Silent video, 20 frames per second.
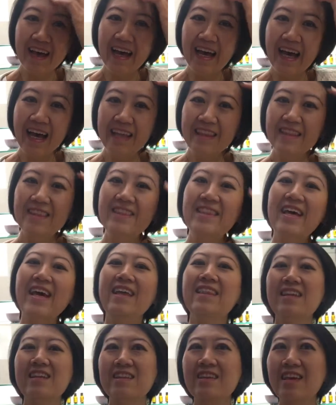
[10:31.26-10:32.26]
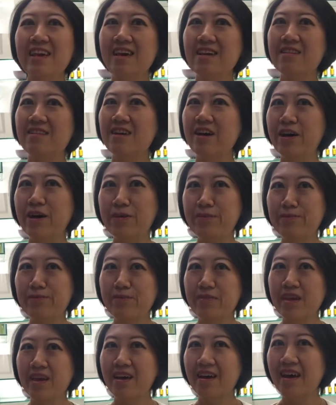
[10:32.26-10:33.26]
And then in the end, um,
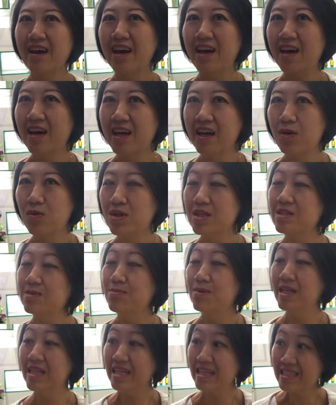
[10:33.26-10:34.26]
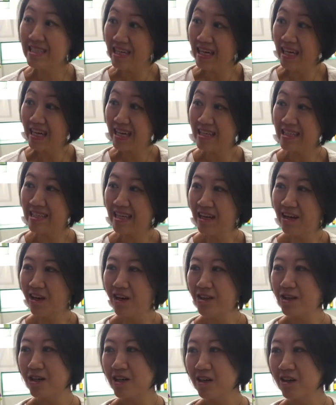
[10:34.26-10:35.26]
uh, it was a police case. They got
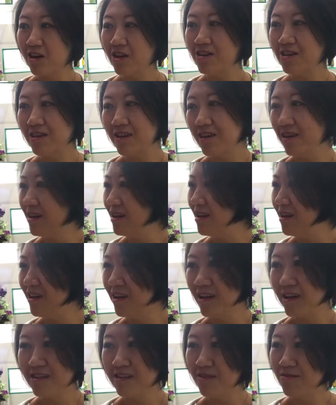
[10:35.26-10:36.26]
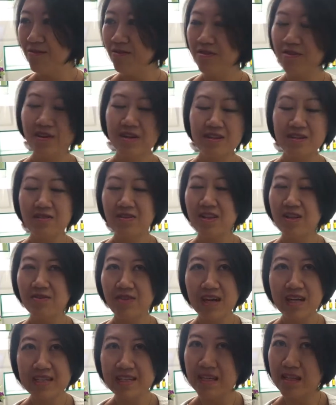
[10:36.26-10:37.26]
got the, the civil
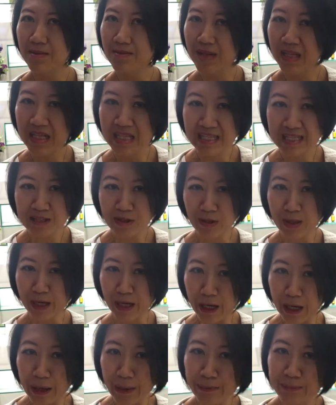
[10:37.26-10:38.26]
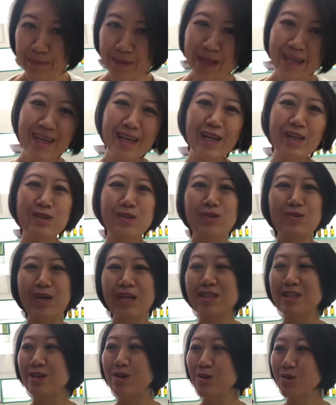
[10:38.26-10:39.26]
defense and the police to come yeah. to
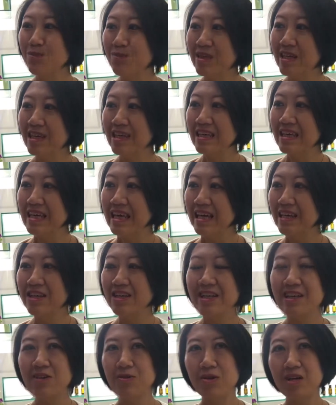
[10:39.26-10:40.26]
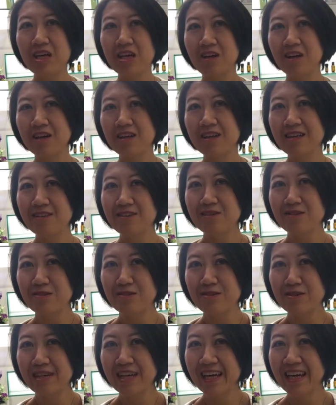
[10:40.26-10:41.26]
rescue me and yeah. then it, it, got
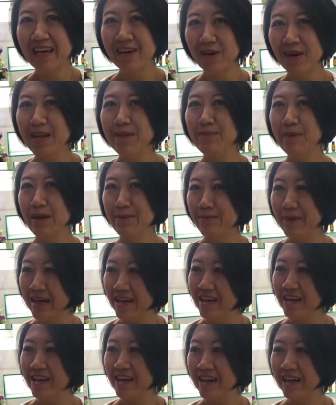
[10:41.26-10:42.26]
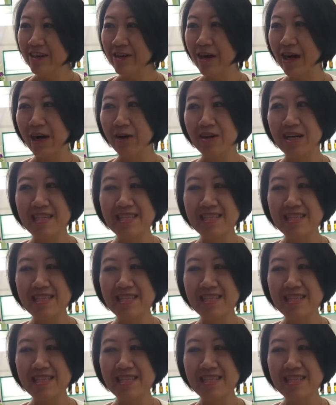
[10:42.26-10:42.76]
into quite a big matter you know I was